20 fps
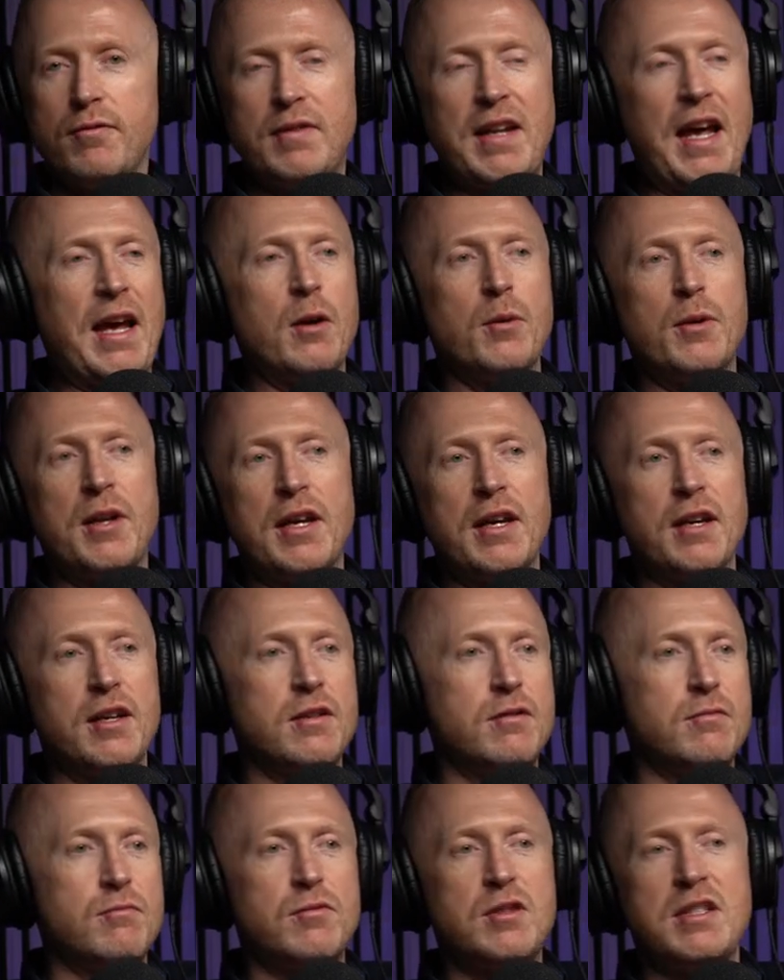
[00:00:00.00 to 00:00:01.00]
nailed it,
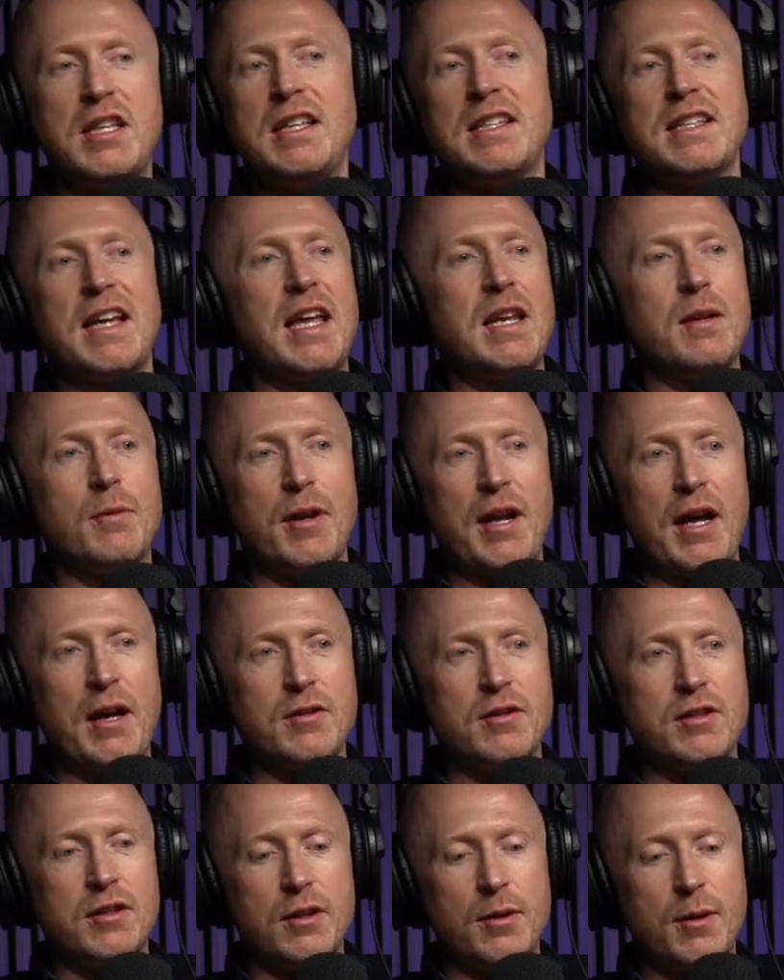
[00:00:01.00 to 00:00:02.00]
could teach anyone how
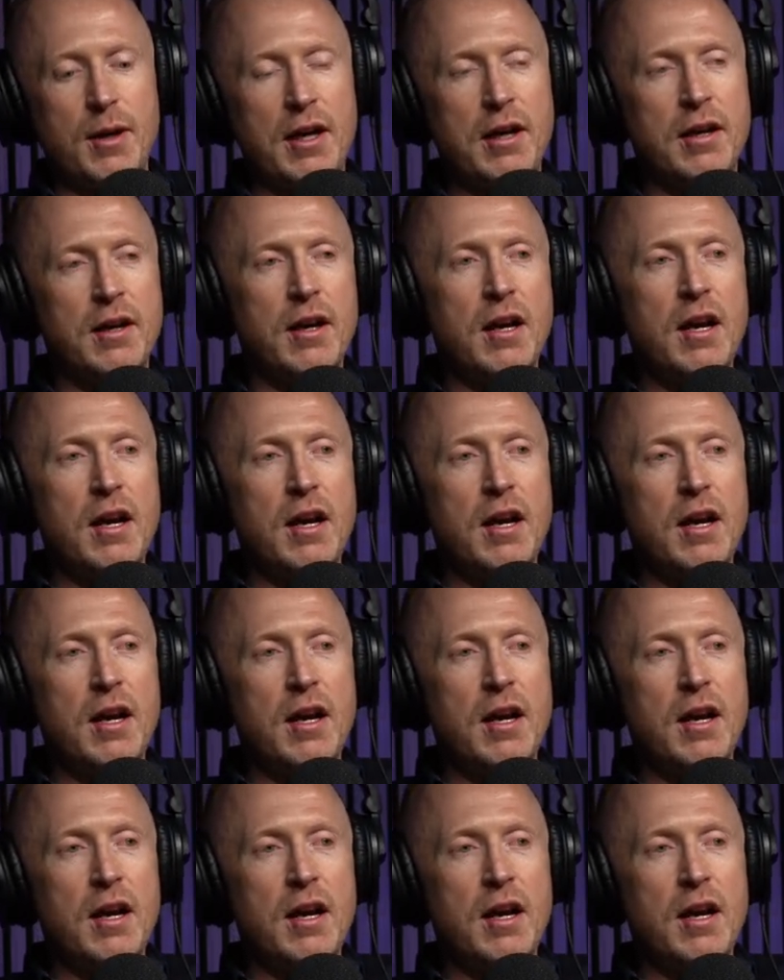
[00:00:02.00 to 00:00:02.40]
to do it.